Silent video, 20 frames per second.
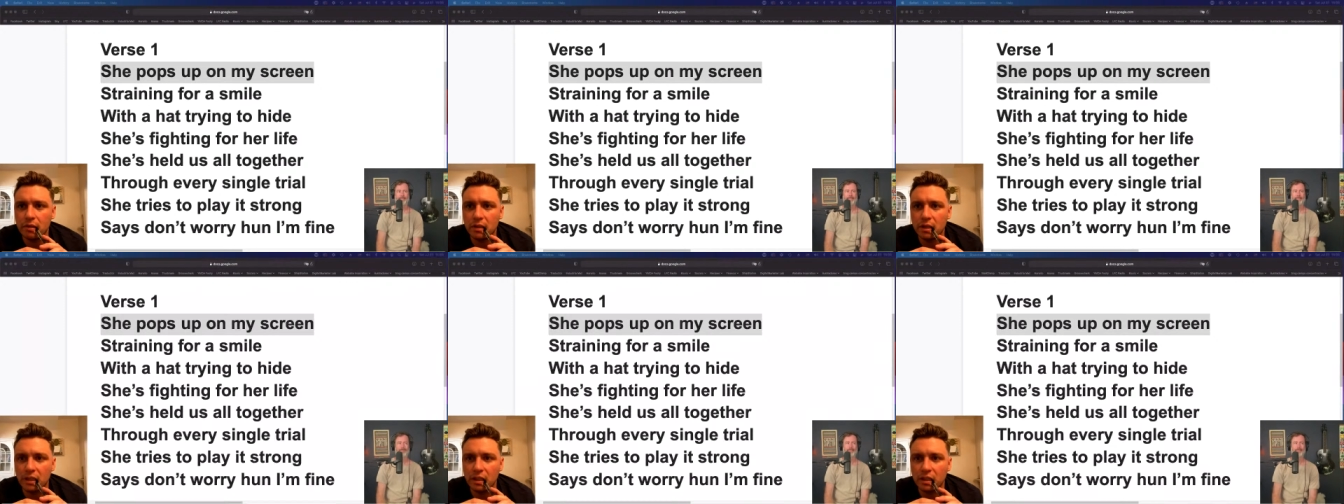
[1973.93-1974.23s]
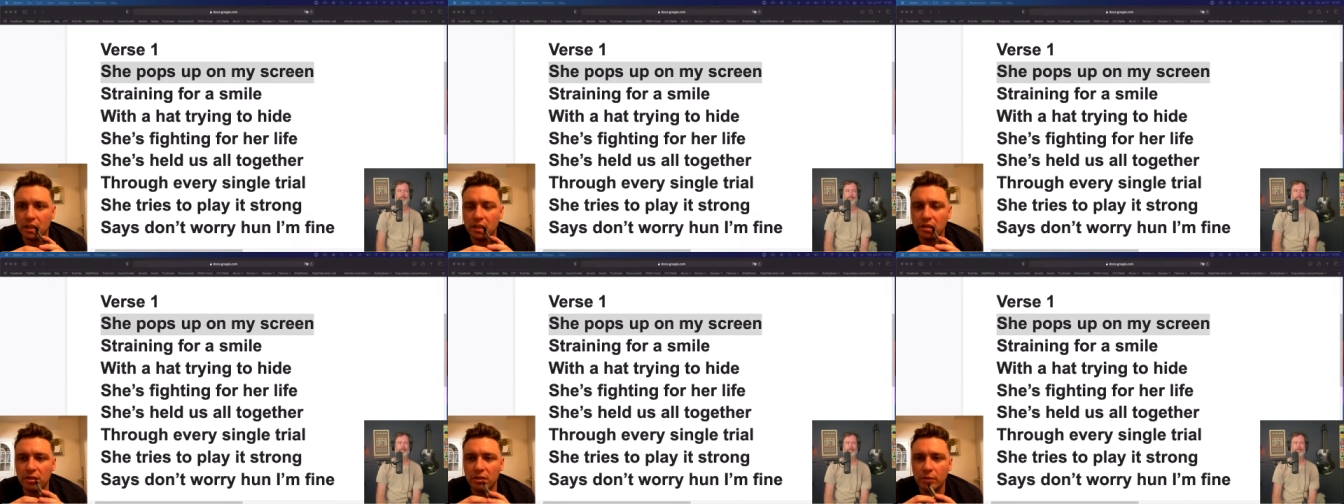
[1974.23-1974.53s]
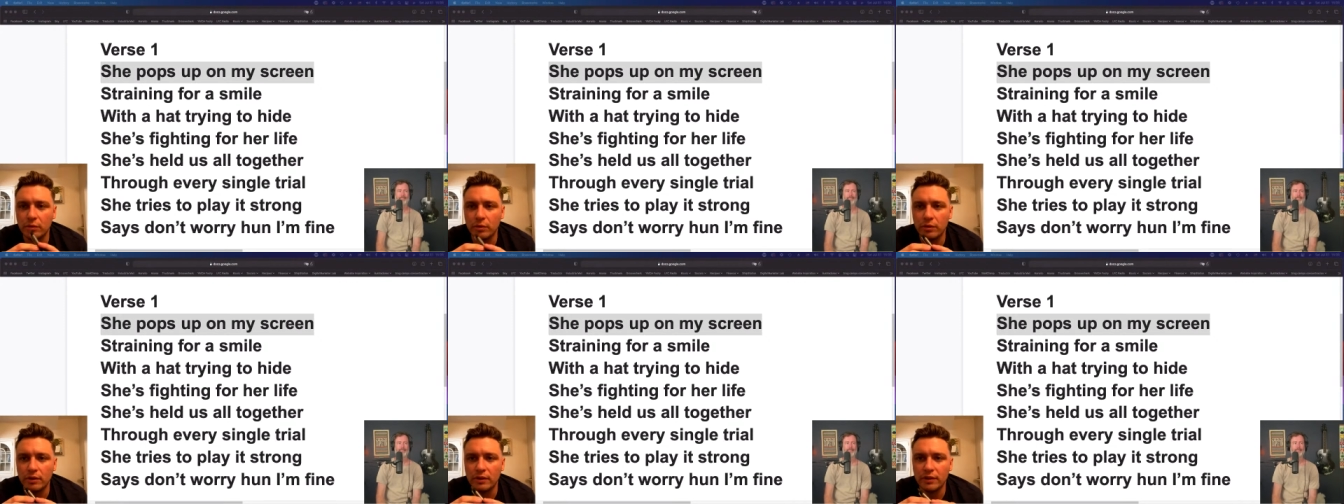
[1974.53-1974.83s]
like,
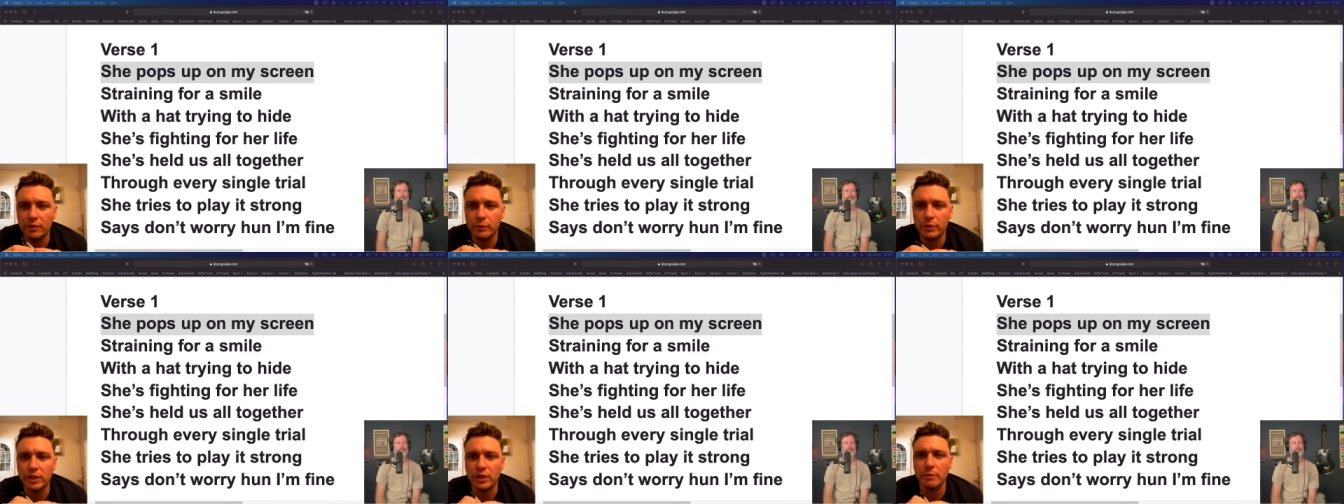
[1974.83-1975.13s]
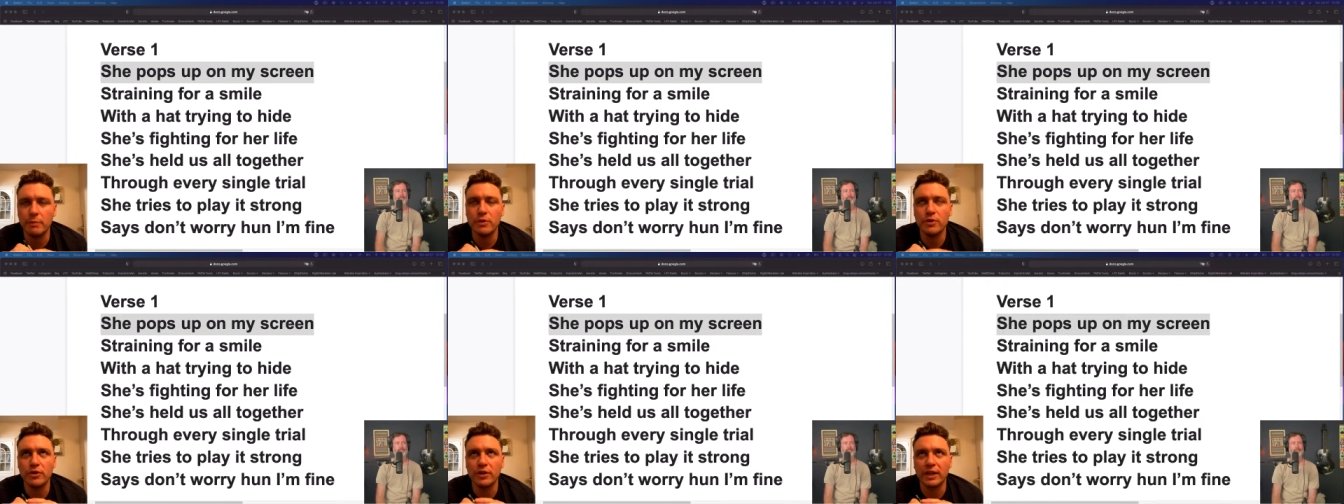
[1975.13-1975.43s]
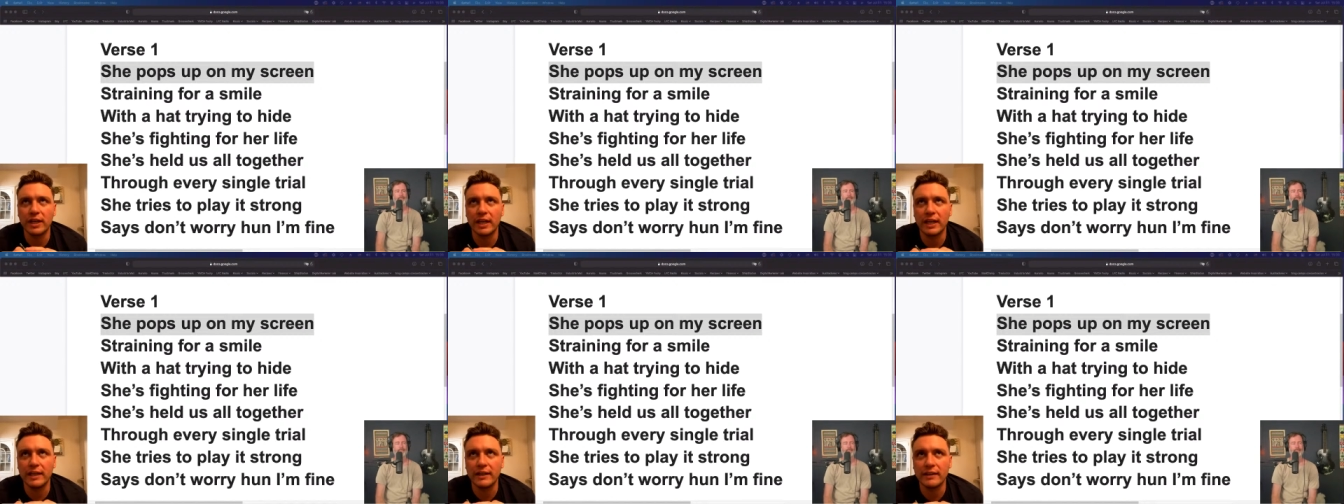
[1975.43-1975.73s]
I think we
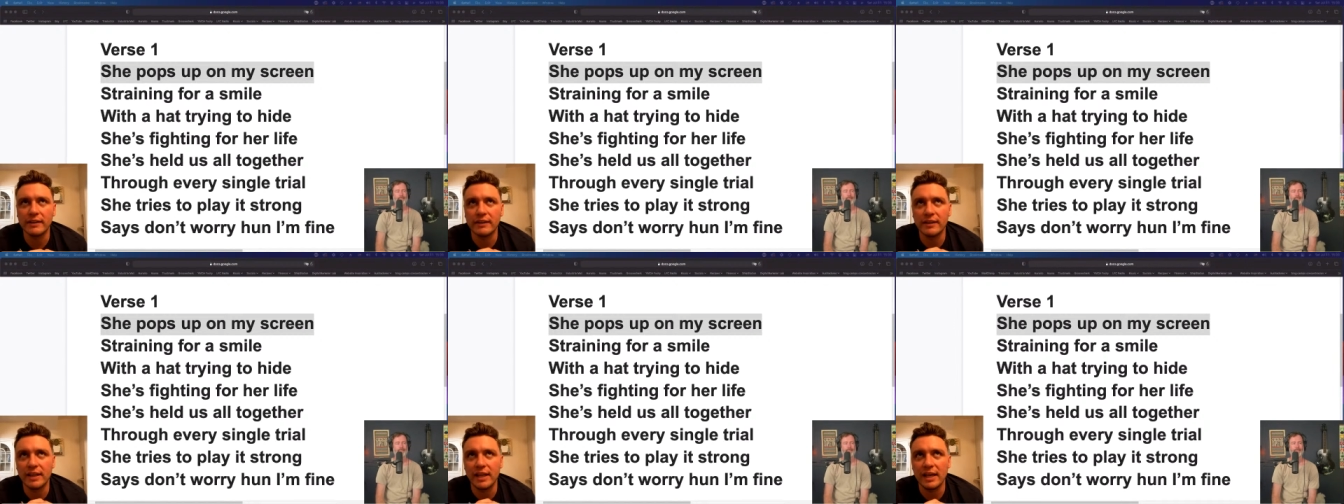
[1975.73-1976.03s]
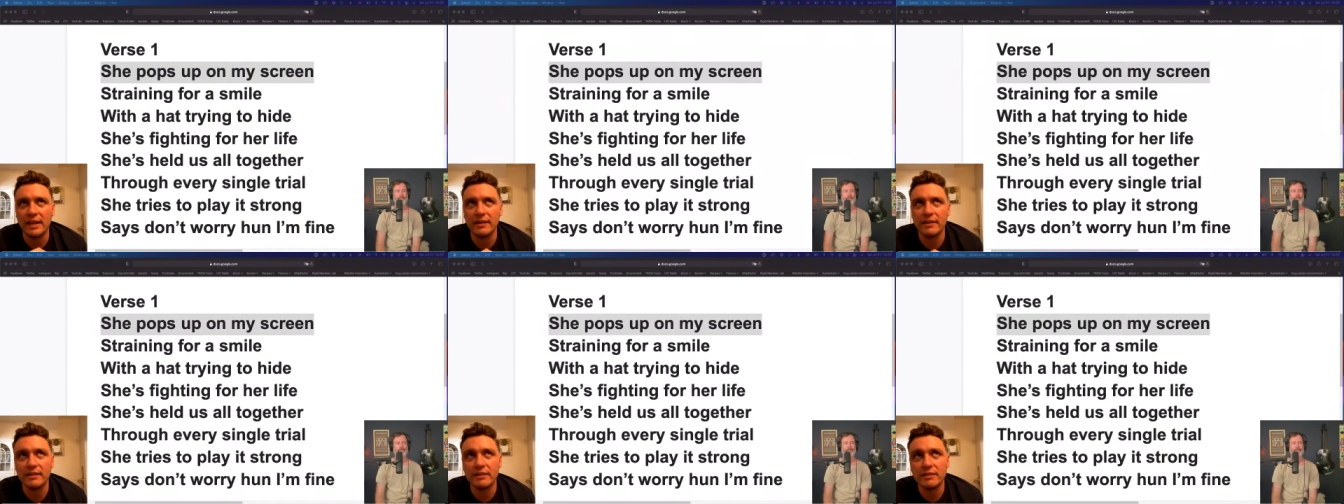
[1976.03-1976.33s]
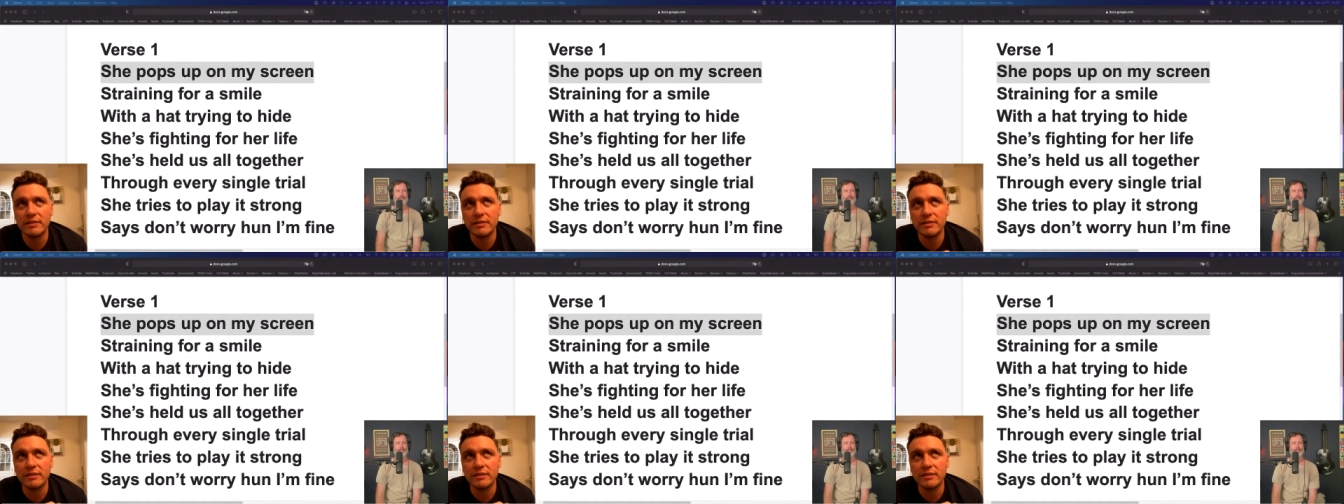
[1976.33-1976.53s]
communicate that